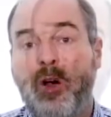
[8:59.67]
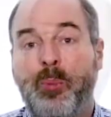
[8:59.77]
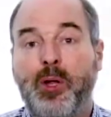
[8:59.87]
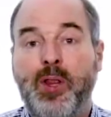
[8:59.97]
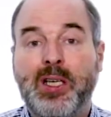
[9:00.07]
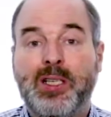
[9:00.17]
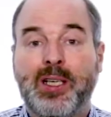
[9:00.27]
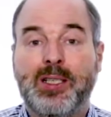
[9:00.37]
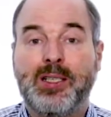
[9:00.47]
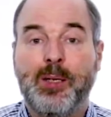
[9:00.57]
Put these
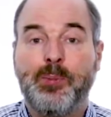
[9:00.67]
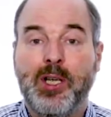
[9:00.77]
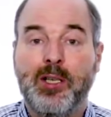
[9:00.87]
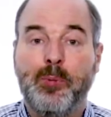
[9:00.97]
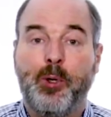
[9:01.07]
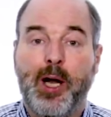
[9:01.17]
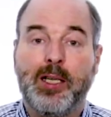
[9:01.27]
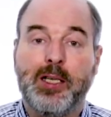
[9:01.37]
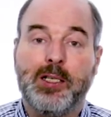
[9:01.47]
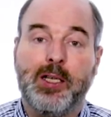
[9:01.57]
6 tips into
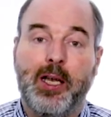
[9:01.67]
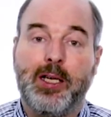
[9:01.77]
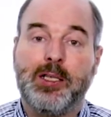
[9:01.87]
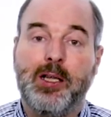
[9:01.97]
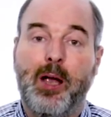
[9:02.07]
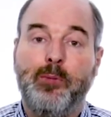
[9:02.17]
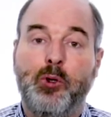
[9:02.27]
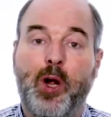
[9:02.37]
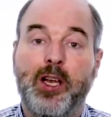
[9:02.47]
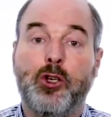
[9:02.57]
practice the next time you
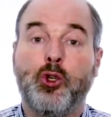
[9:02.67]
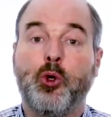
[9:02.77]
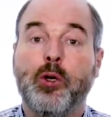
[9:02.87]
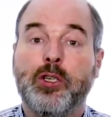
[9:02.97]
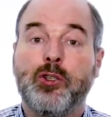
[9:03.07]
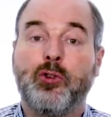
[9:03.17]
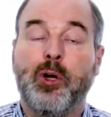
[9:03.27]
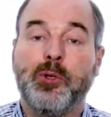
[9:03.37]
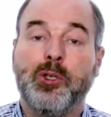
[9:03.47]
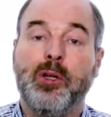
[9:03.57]
write a short
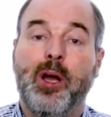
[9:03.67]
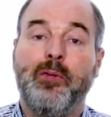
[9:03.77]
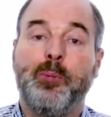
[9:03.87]
description of